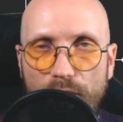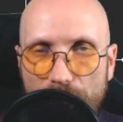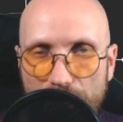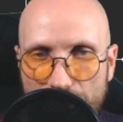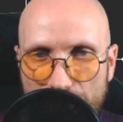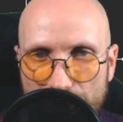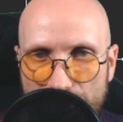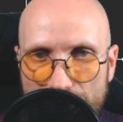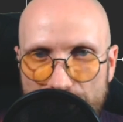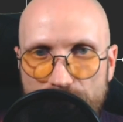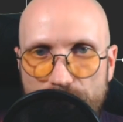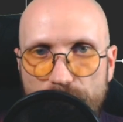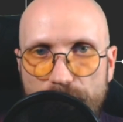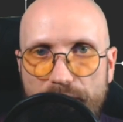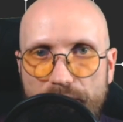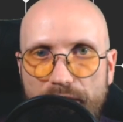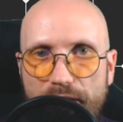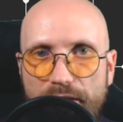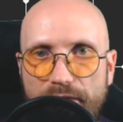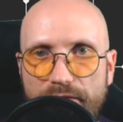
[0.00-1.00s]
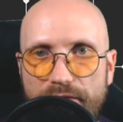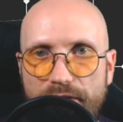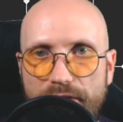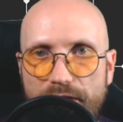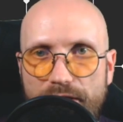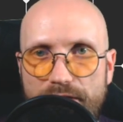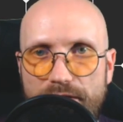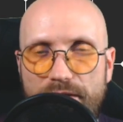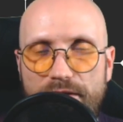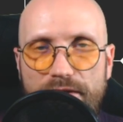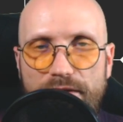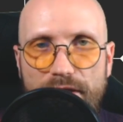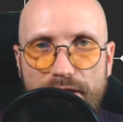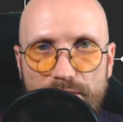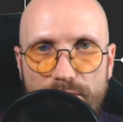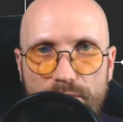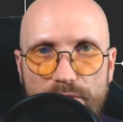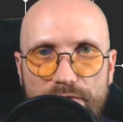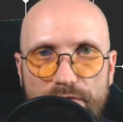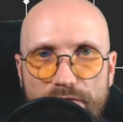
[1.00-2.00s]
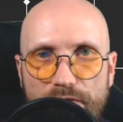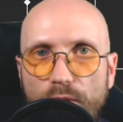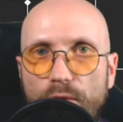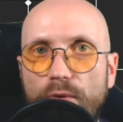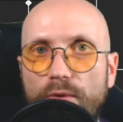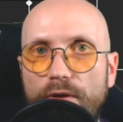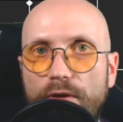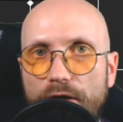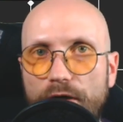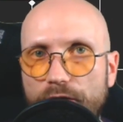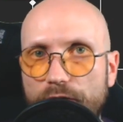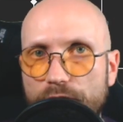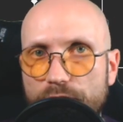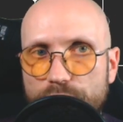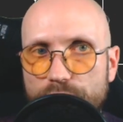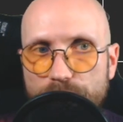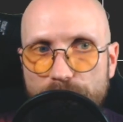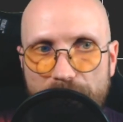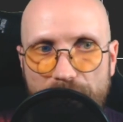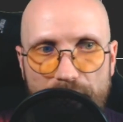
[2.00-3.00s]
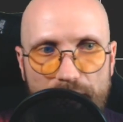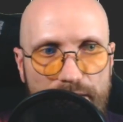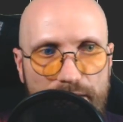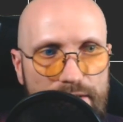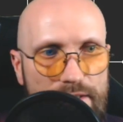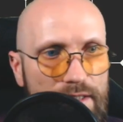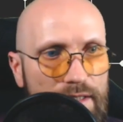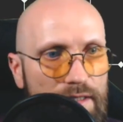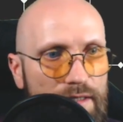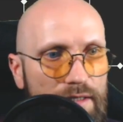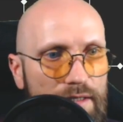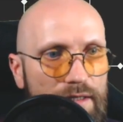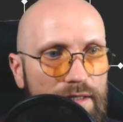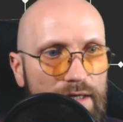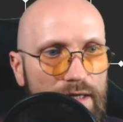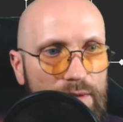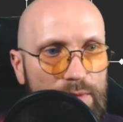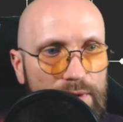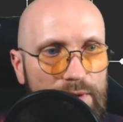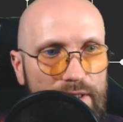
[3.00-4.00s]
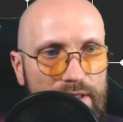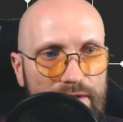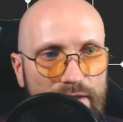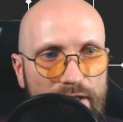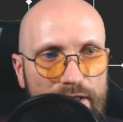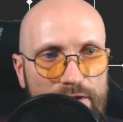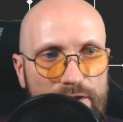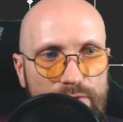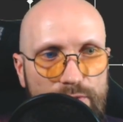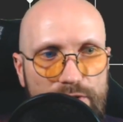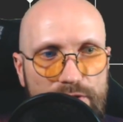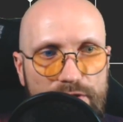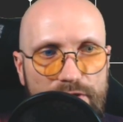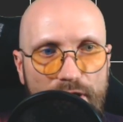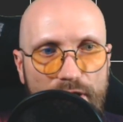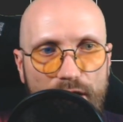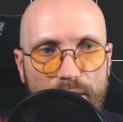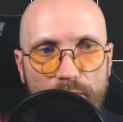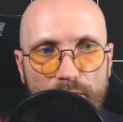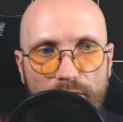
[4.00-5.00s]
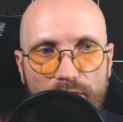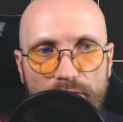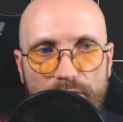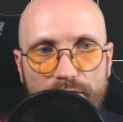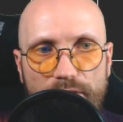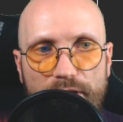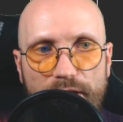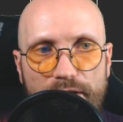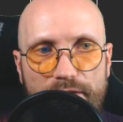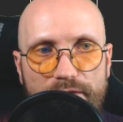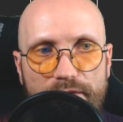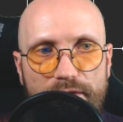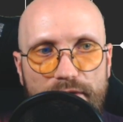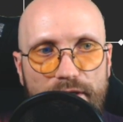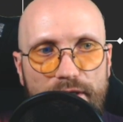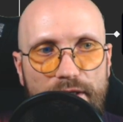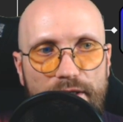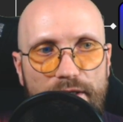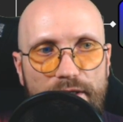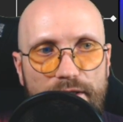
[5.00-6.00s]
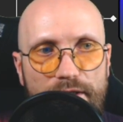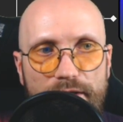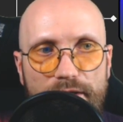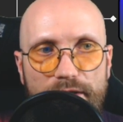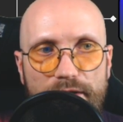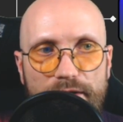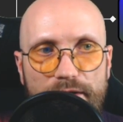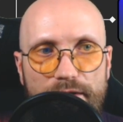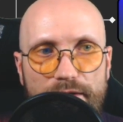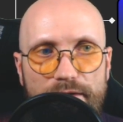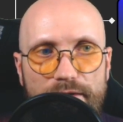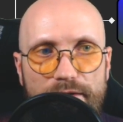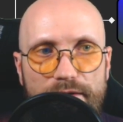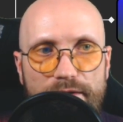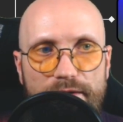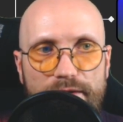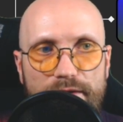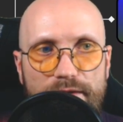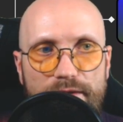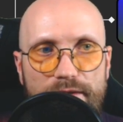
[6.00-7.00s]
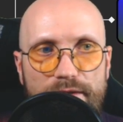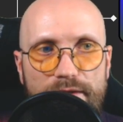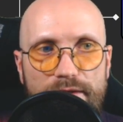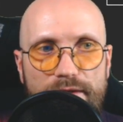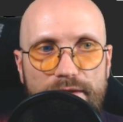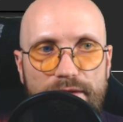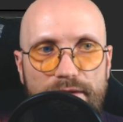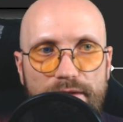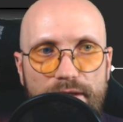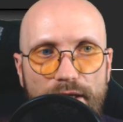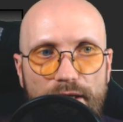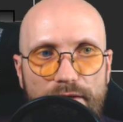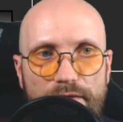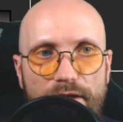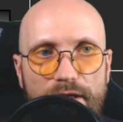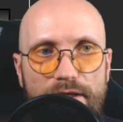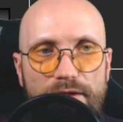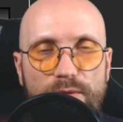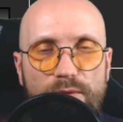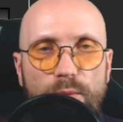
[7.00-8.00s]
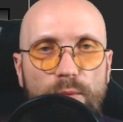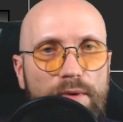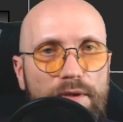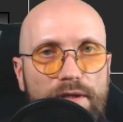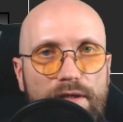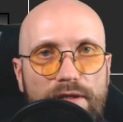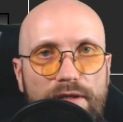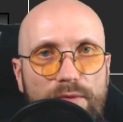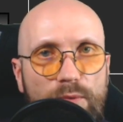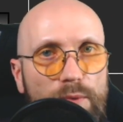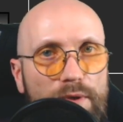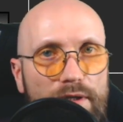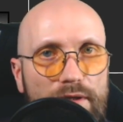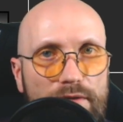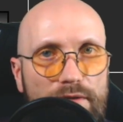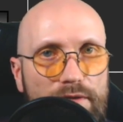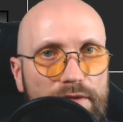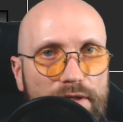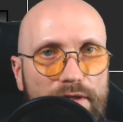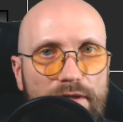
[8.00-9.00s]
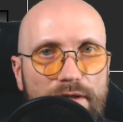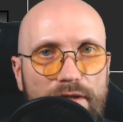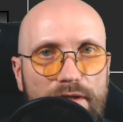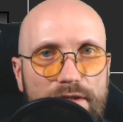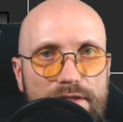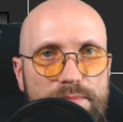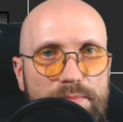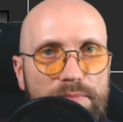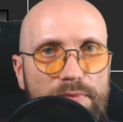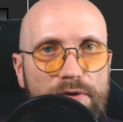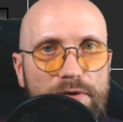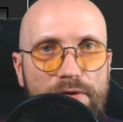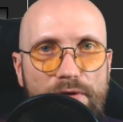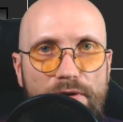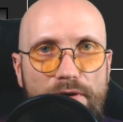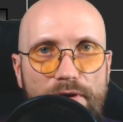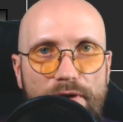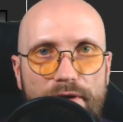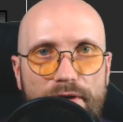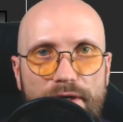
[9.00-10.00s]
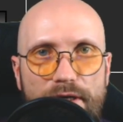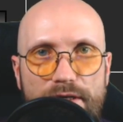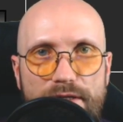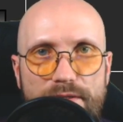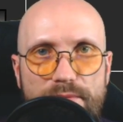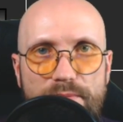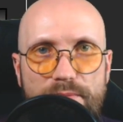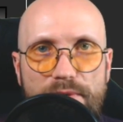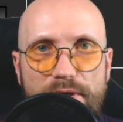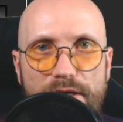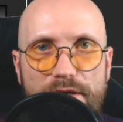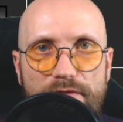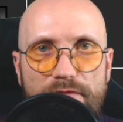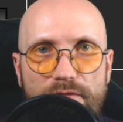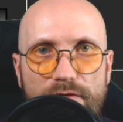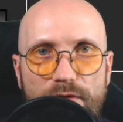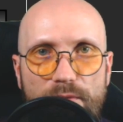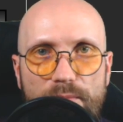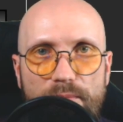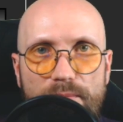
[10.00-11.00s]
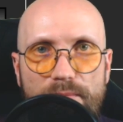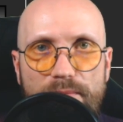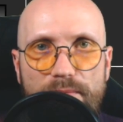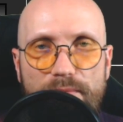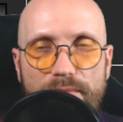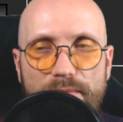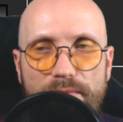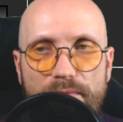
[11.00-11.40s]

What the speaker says: oldest tree ants that is connected with all other tree ants. And we got Lightreach, the Emerald Knight, a knight wielding a spear that is made from